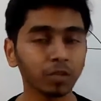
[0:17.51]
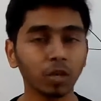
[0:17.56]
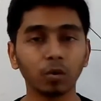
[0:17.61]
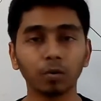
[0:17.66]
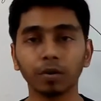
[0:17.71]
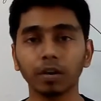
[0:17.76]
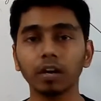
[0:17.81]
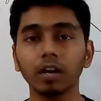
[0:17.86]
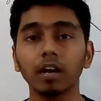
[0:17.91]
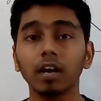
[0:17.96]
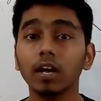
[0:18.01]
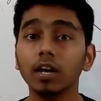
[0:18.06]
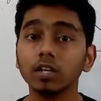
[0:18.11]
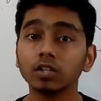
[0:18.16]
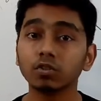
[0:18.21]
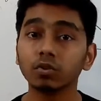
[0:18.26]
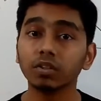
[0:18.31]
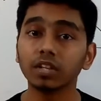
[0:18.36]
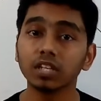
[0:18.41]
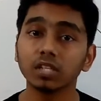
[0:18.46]
Okay,
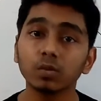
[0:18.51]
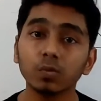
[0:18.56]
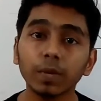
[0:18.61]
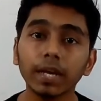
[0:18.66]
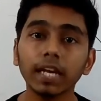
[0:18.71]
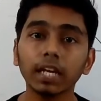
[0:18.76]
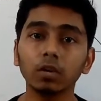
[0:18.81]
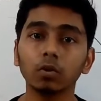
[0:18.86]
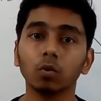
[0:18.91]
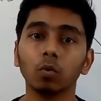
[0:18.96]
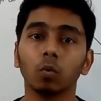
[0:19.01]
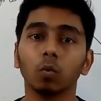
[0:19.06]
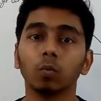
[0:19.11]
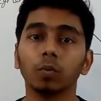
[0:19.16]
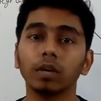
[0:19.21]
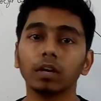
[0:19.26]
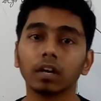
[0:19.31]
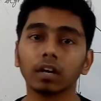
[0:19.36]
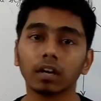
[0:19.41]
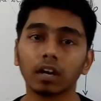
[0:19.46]
so in this video
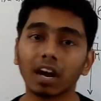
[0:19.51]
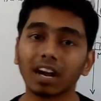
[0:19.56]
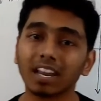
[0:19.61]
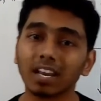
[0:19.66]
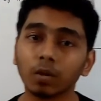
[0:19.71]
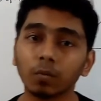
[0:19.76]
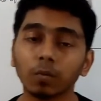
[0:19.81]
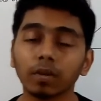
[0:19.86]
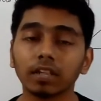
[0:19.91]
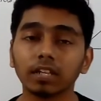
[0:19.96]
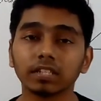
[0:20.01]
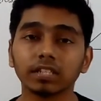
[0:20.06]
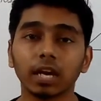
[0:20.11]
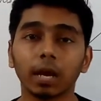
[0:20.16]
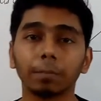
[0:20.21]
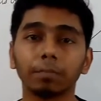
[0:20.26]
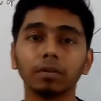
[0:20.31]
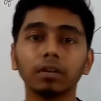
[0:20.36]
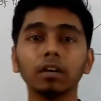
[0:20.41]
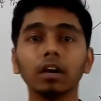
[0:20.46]
we are continuing with the
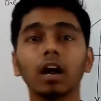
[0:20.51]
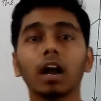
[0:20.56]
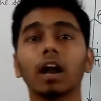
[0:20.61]
chapter,